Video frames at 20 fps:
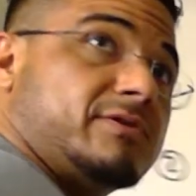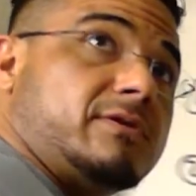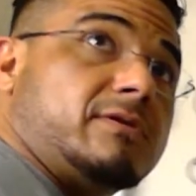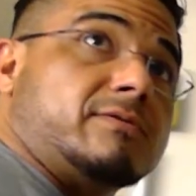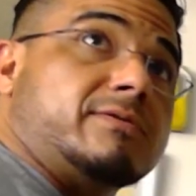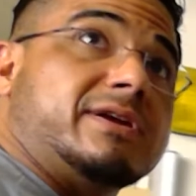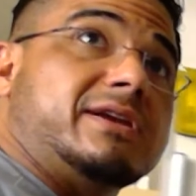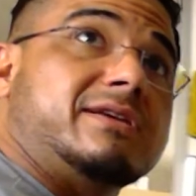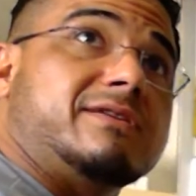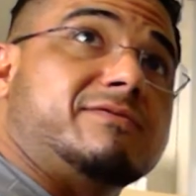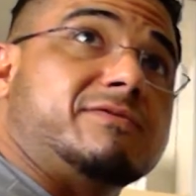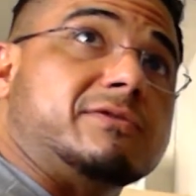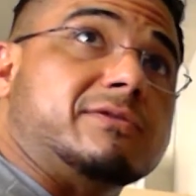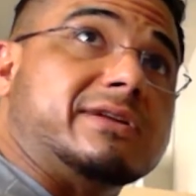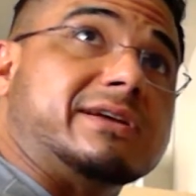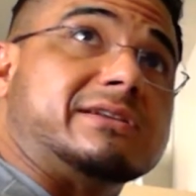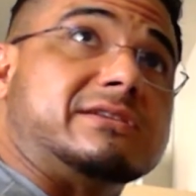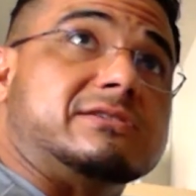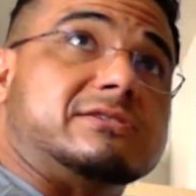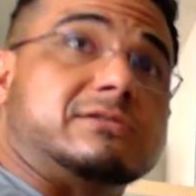already. If you'd
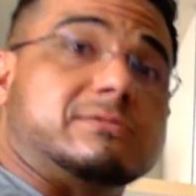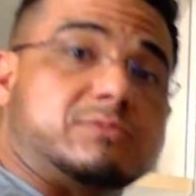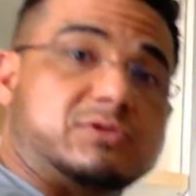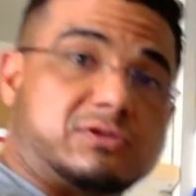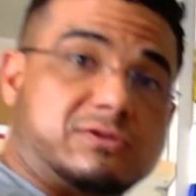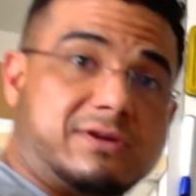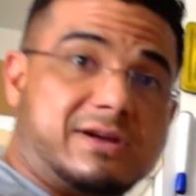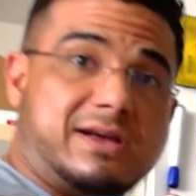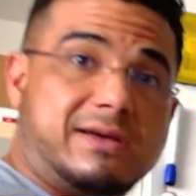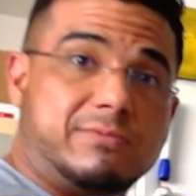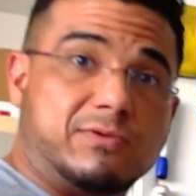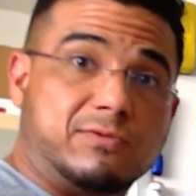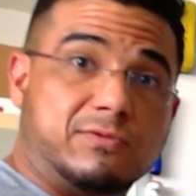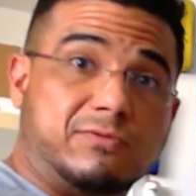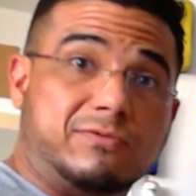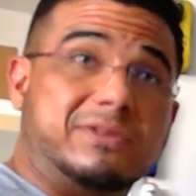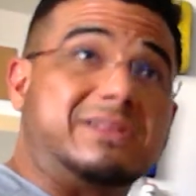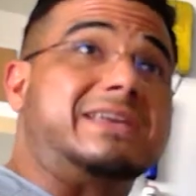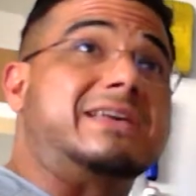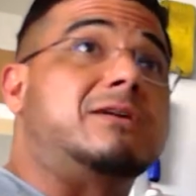like to subscribe, it
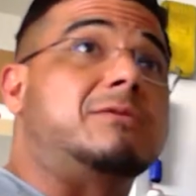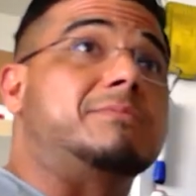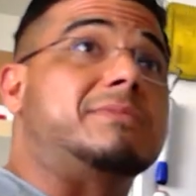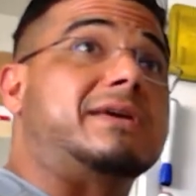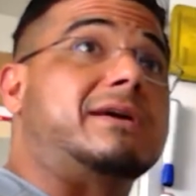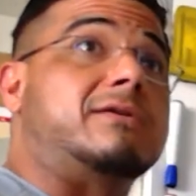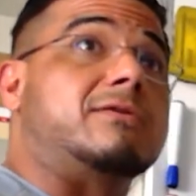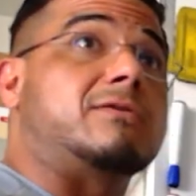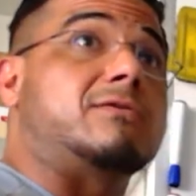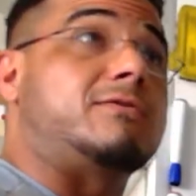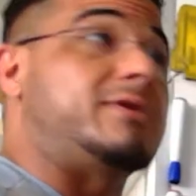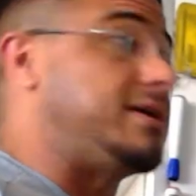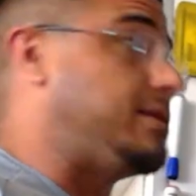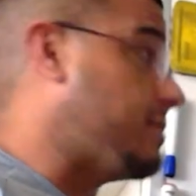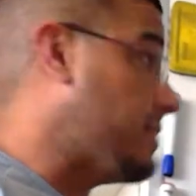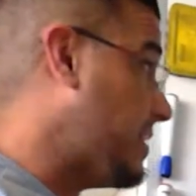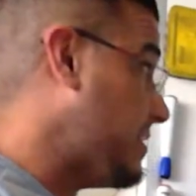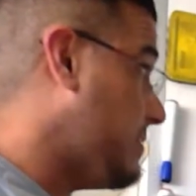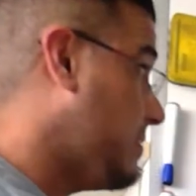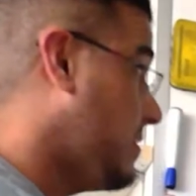would really help me out quite a
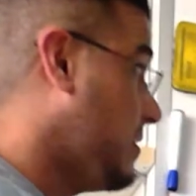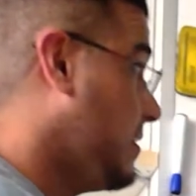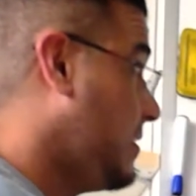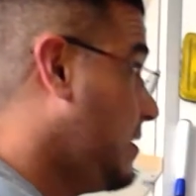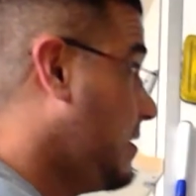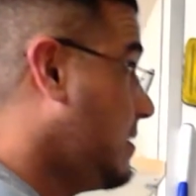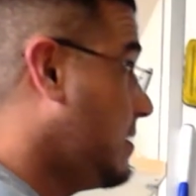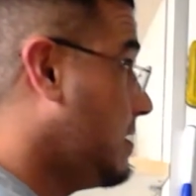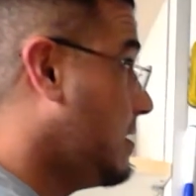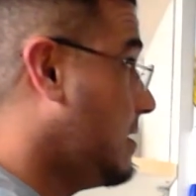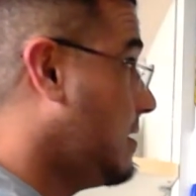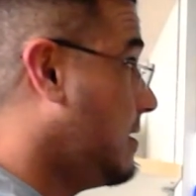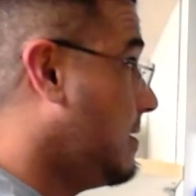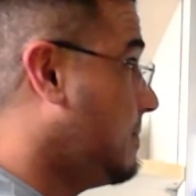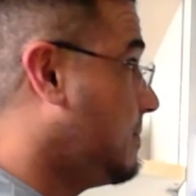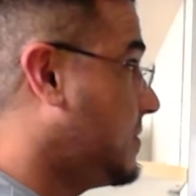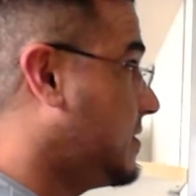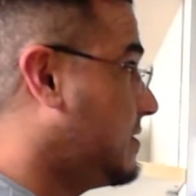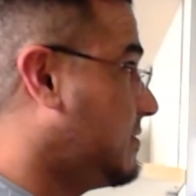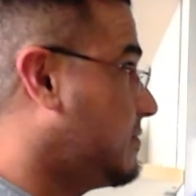lot.
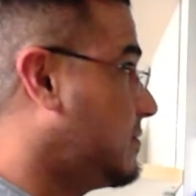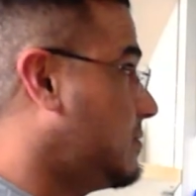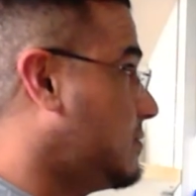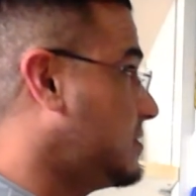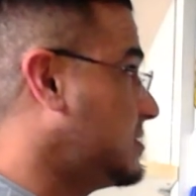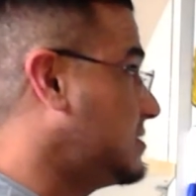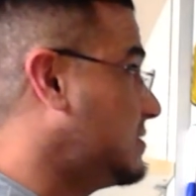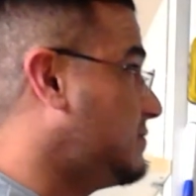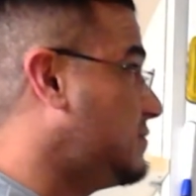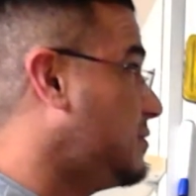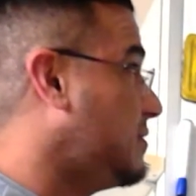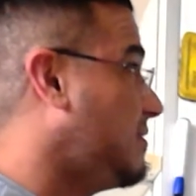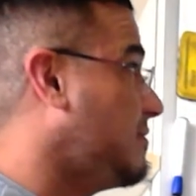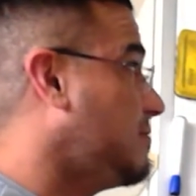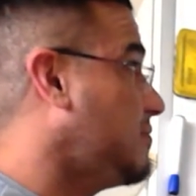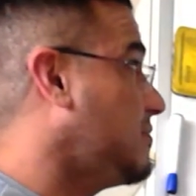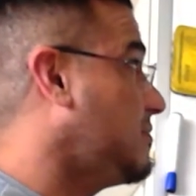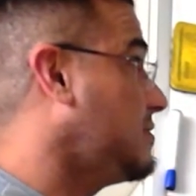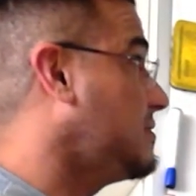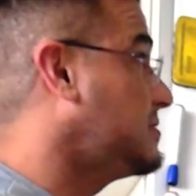And of course, if you
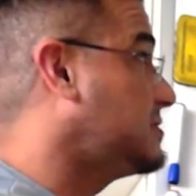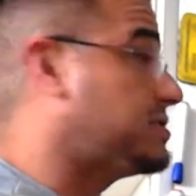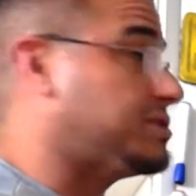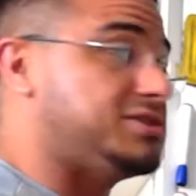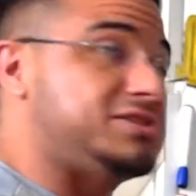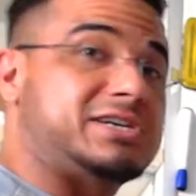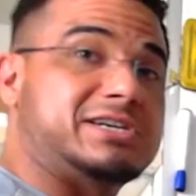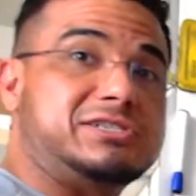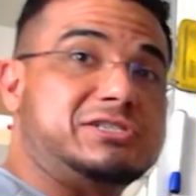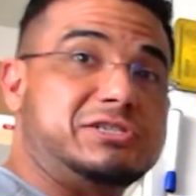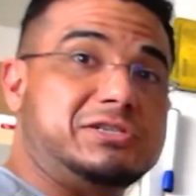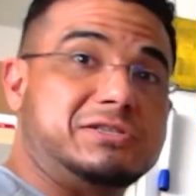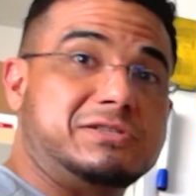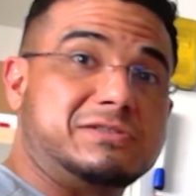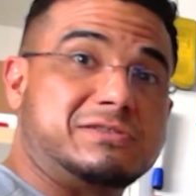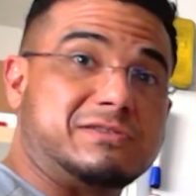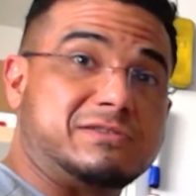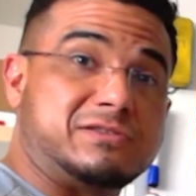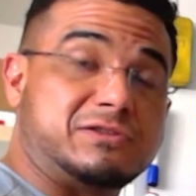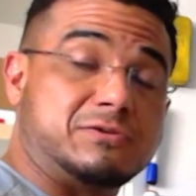have
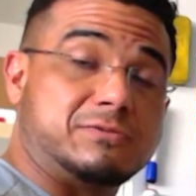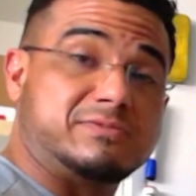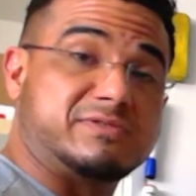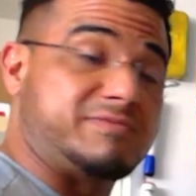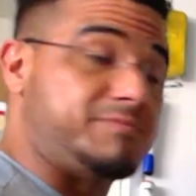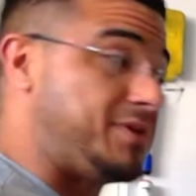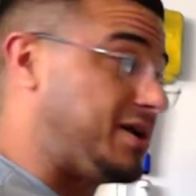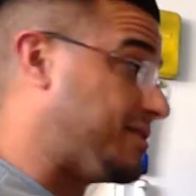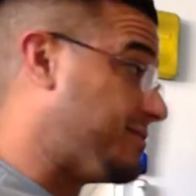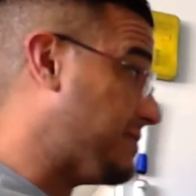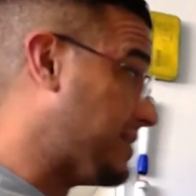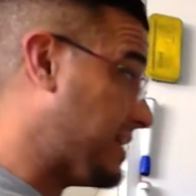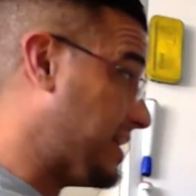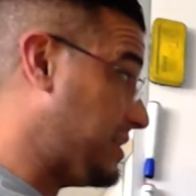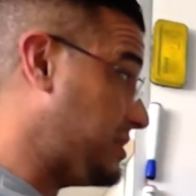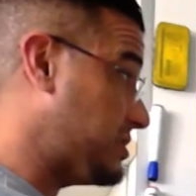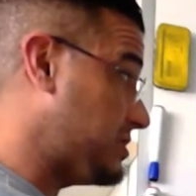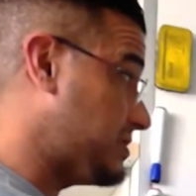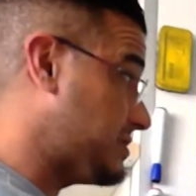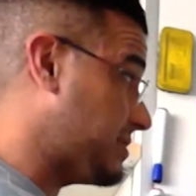suggestions in terms of
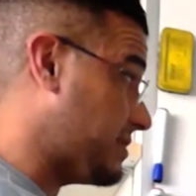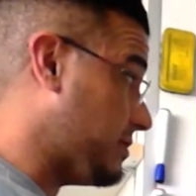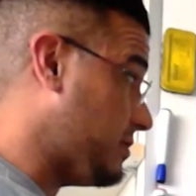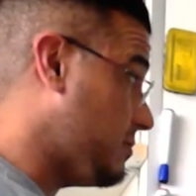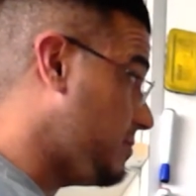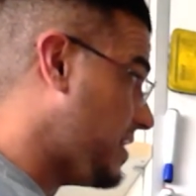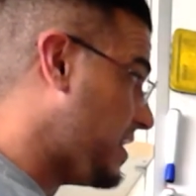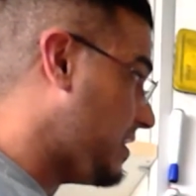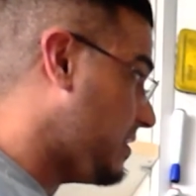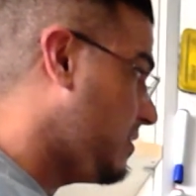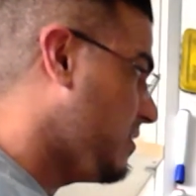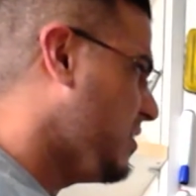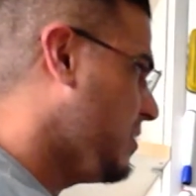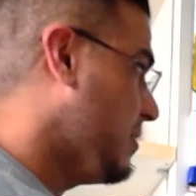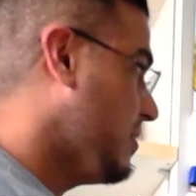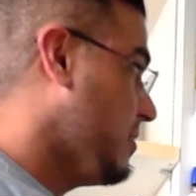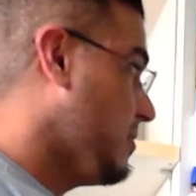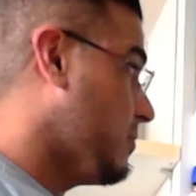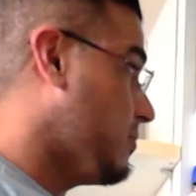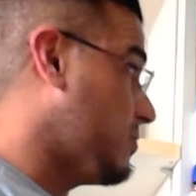modifications that you made
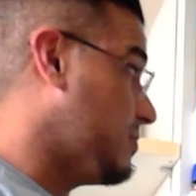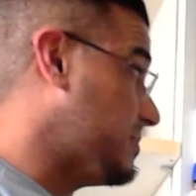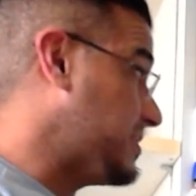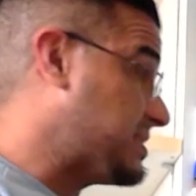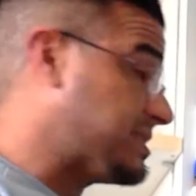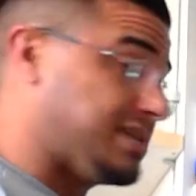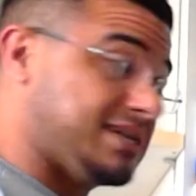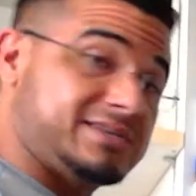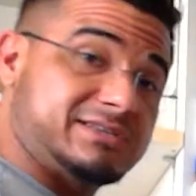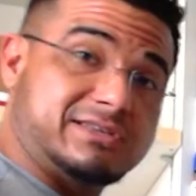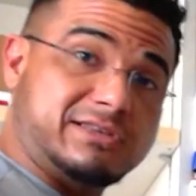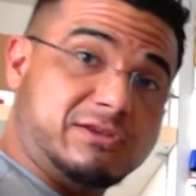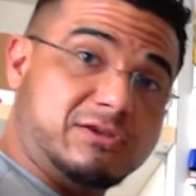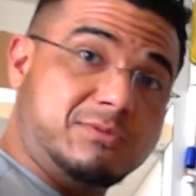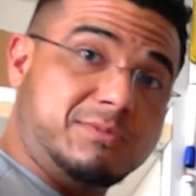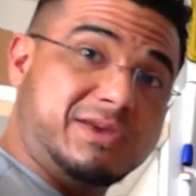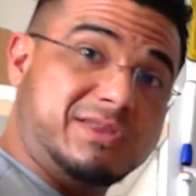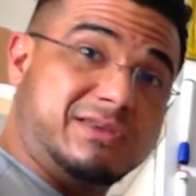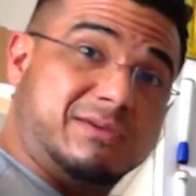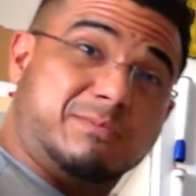or mistakes that you
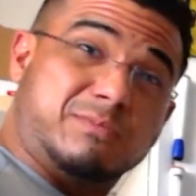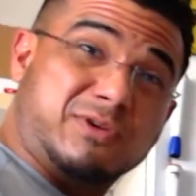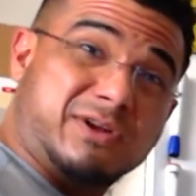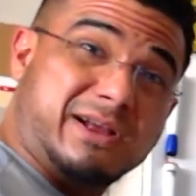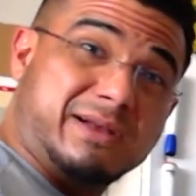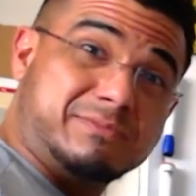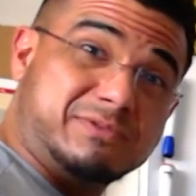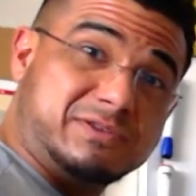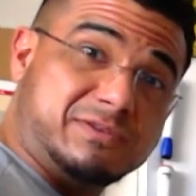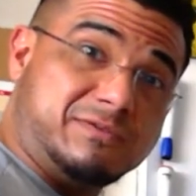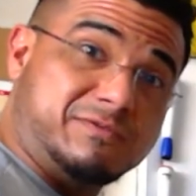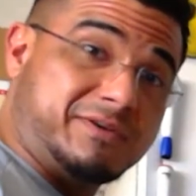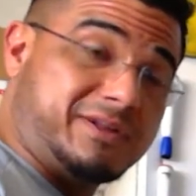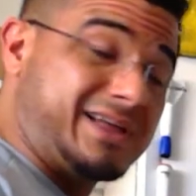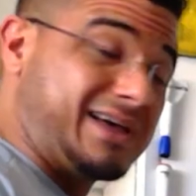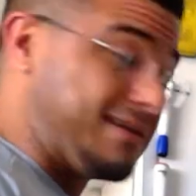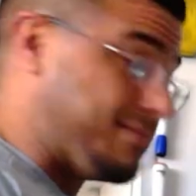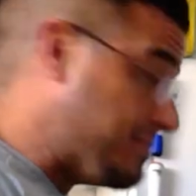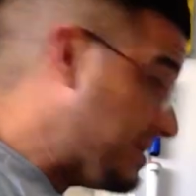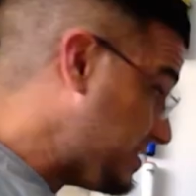made that perhaps you felt
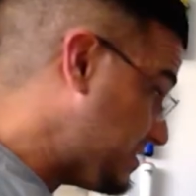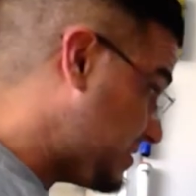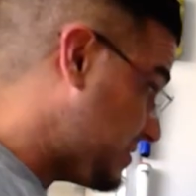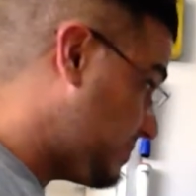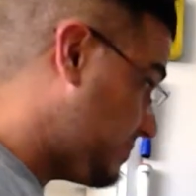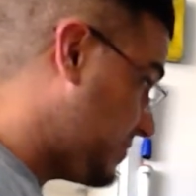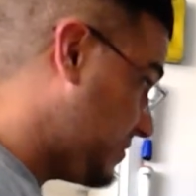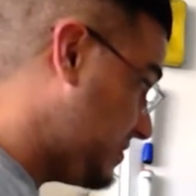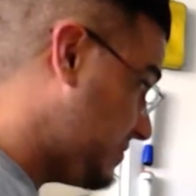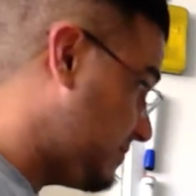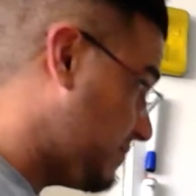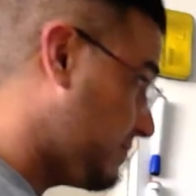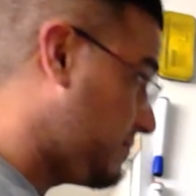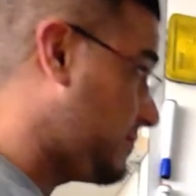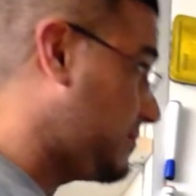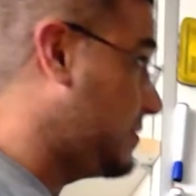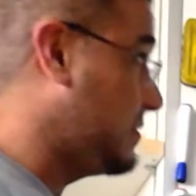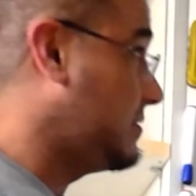I missed, please feel free to